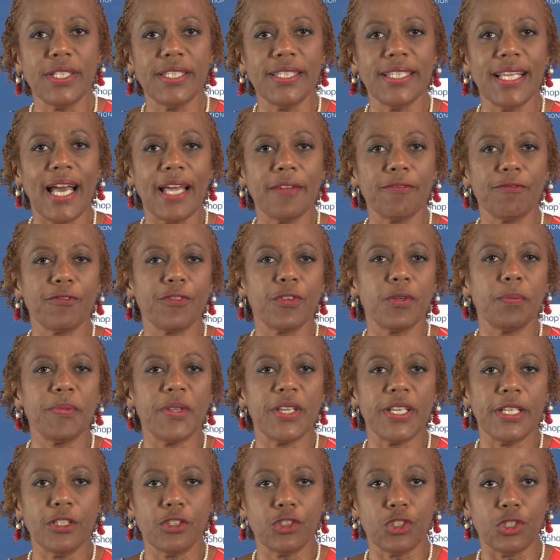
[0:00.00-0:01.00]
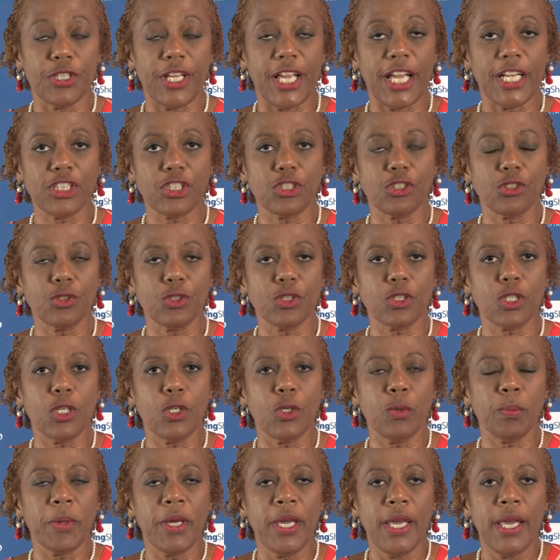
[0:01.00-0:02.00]
and not from the international
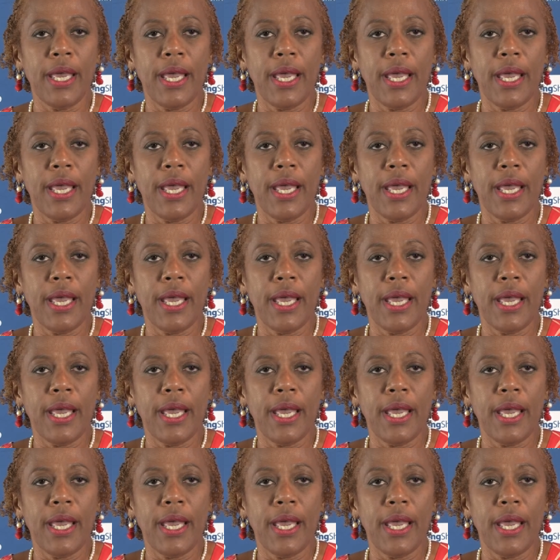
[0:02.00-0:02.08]
scope,